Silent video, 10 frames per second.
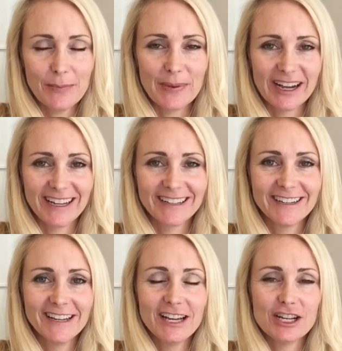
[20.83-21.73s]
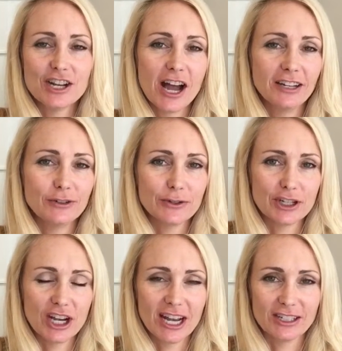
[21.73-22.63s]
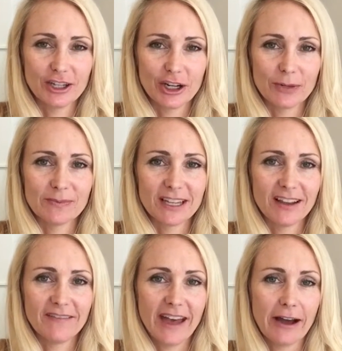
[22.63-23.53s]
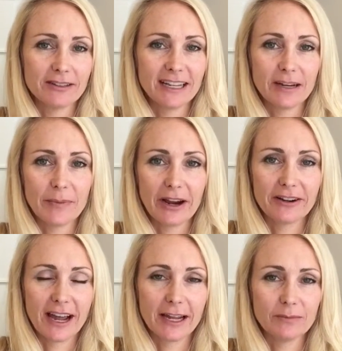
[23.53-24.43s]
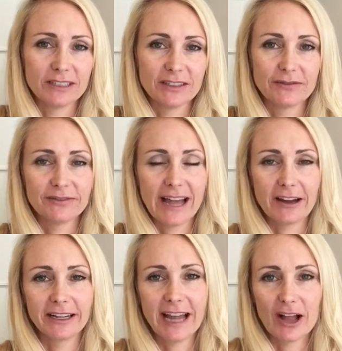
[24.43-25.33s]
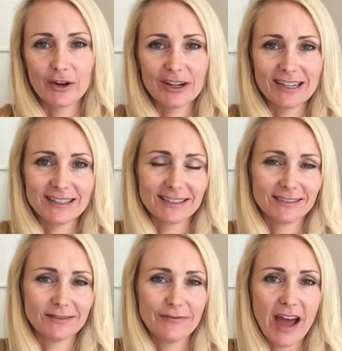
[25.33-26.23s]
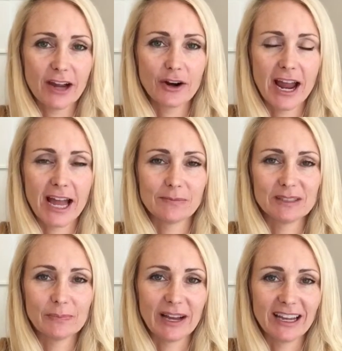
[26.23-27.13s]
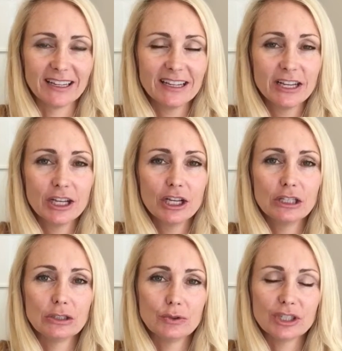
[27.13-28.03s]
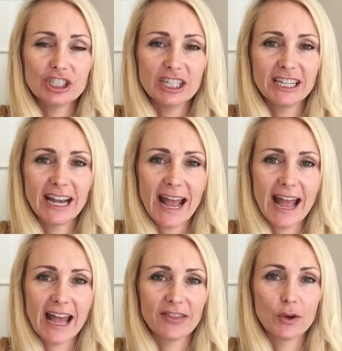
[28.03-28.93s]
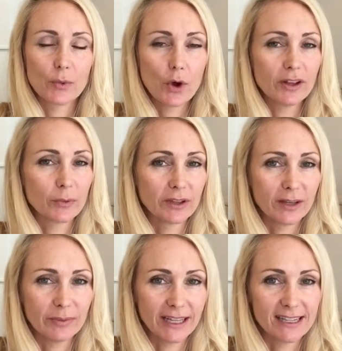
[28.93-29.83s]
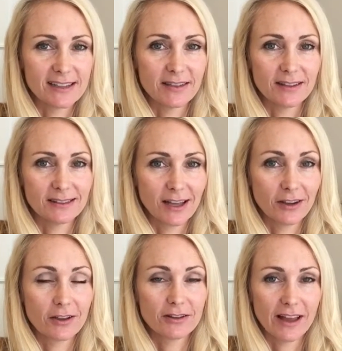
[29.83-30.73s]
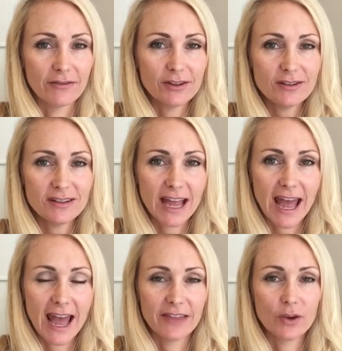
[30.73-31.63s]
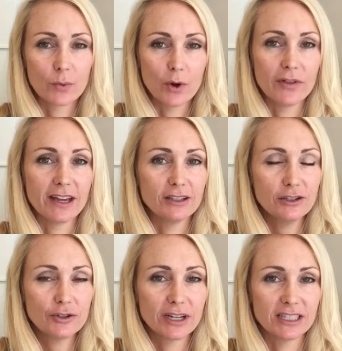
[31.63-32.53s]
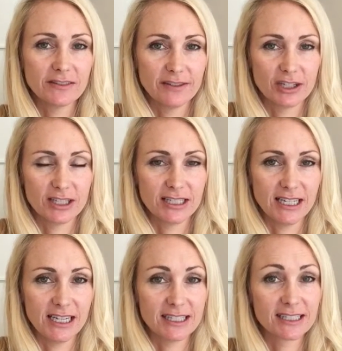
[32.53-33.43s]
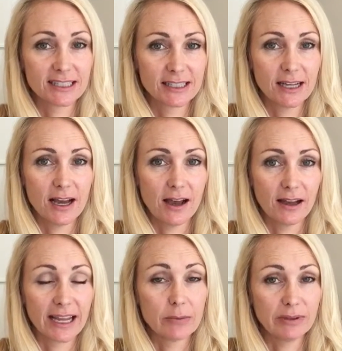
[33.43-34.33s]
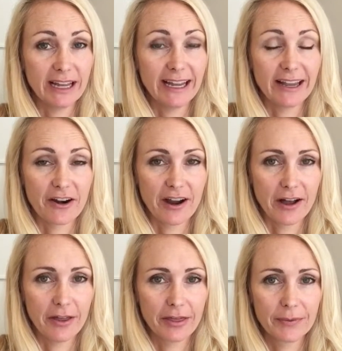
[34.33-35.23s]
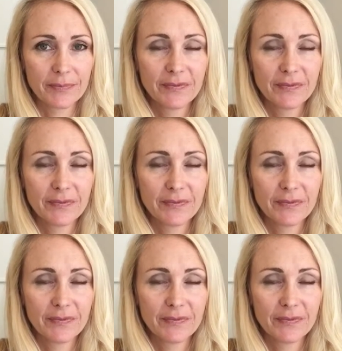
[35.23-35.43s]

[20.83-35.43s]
But not nutrition in terms of the outdated paradigms of counting calories and fat grams, but nutrition and the role it really plays at the cellular level and the role that nutrient deficiencies can play in our health.